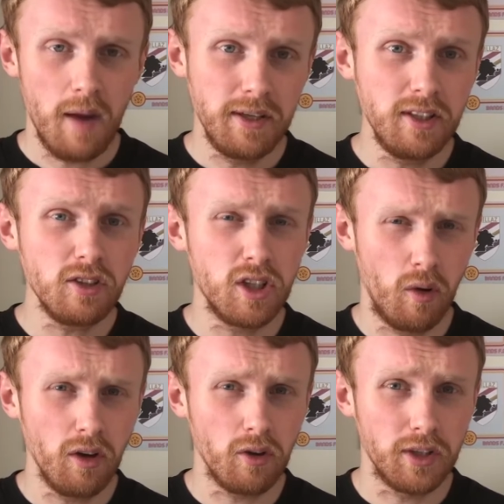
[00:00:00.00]
I mean, not too
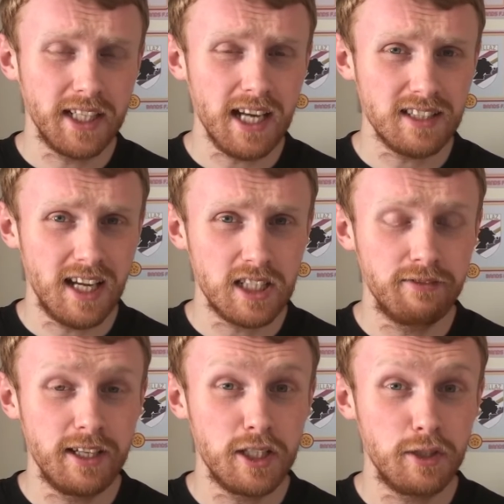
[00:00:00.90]
long ago, Newcastle actually
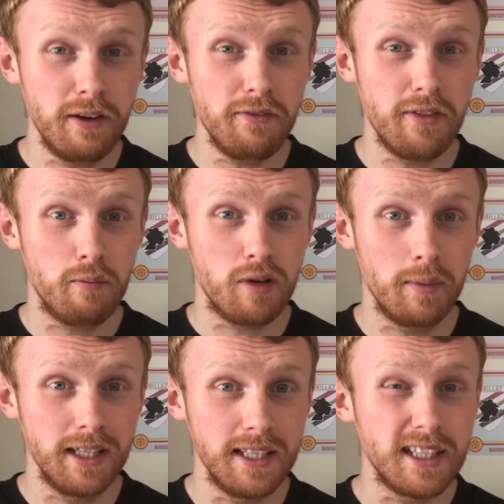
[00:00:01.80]
finished 5th in the
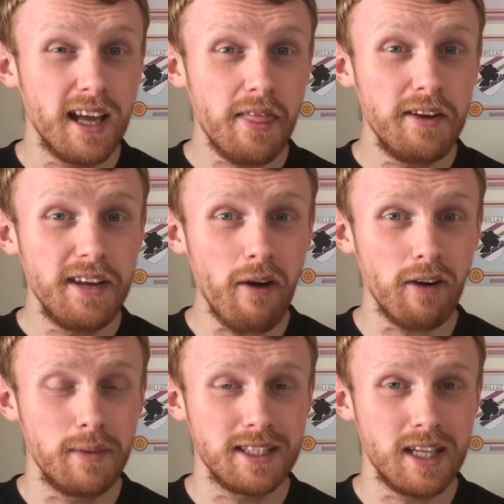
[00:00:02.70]
Premier League, then
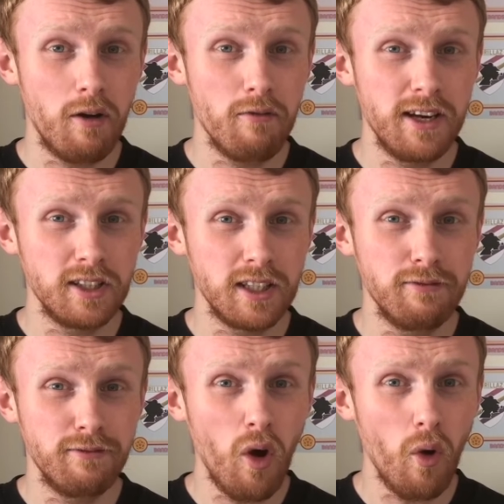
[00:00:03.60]
narrowly missed out on finishing
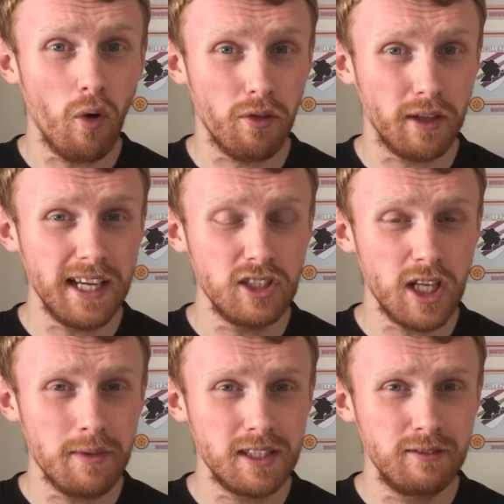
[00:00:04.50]
4th and getting
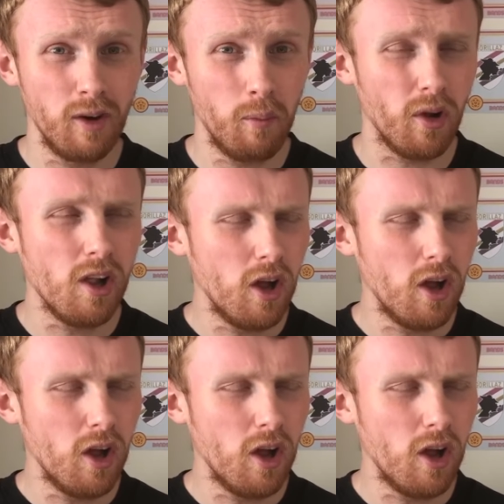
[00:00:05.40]
Champions League football.